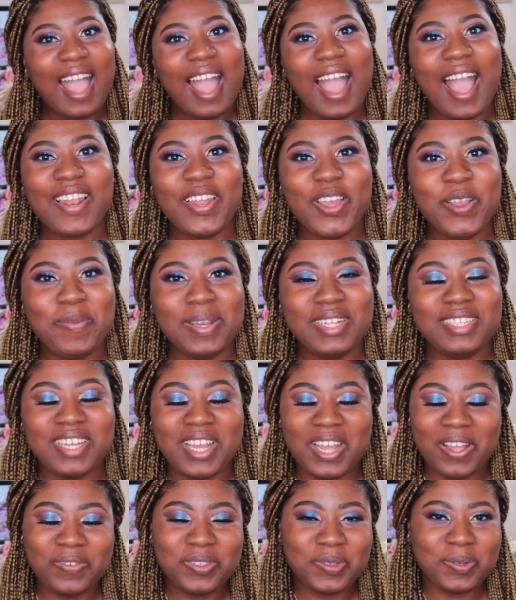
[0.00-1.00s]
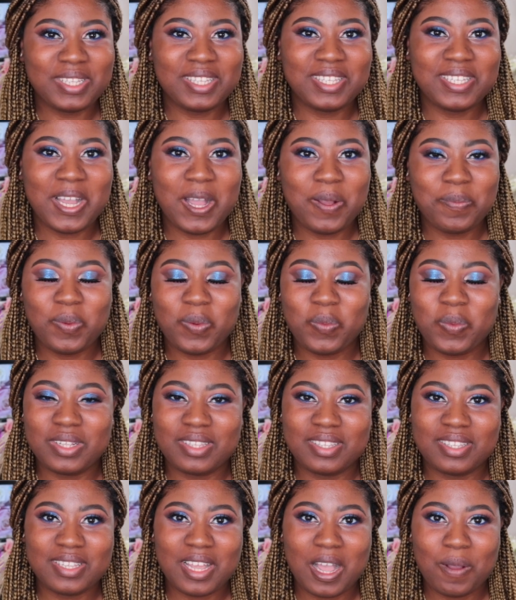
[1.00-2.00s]
Hello, my doves. What's up?
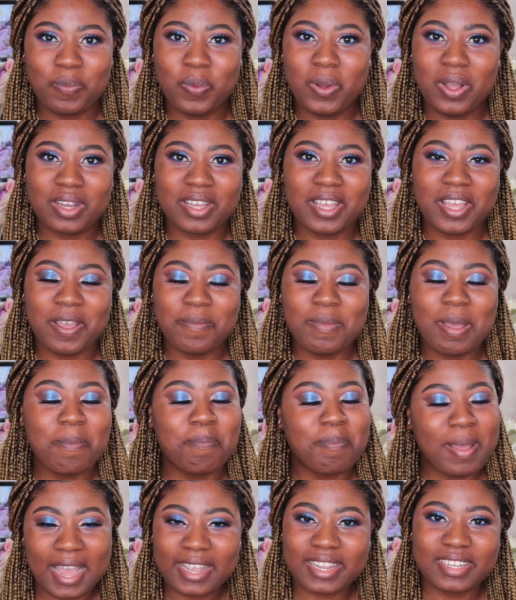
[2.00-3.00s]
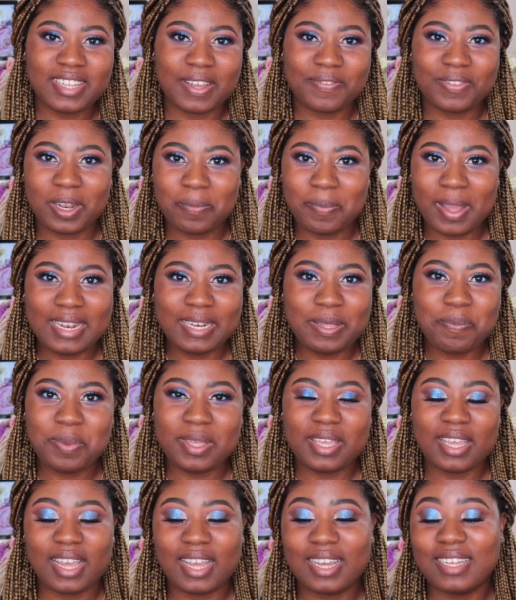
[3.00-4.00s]
What's up? Welcome back to Afrodite by
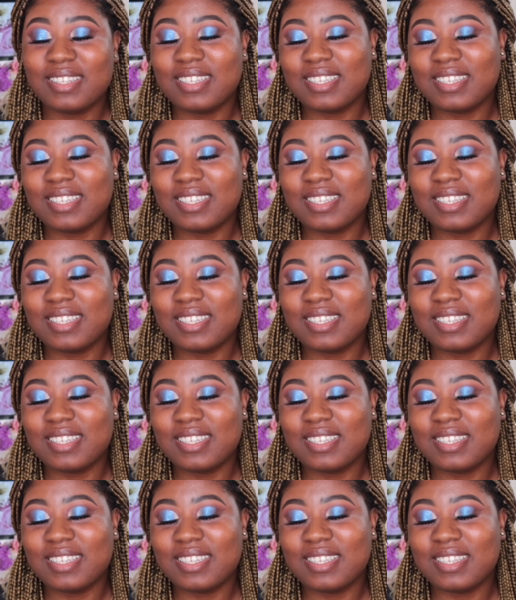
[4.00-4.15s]
Olympia.